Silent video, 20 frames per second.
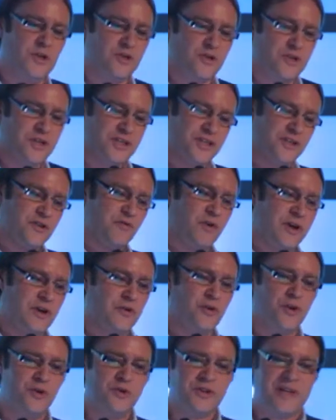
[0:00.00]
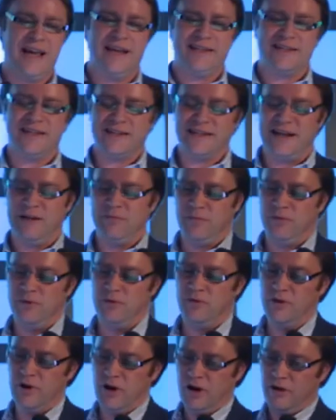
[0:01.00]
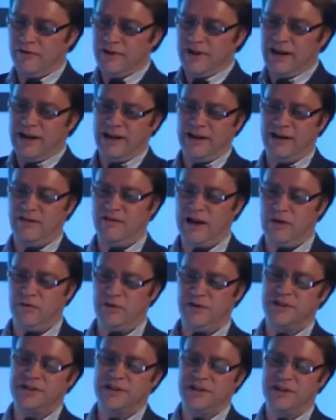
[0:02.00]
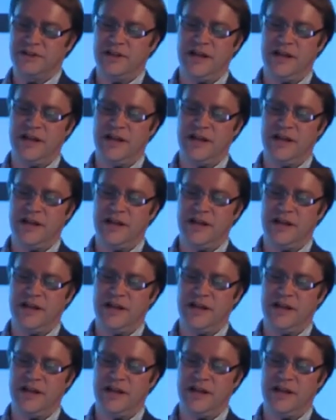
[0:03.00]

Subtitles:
So this is a real use case example of a client of ours.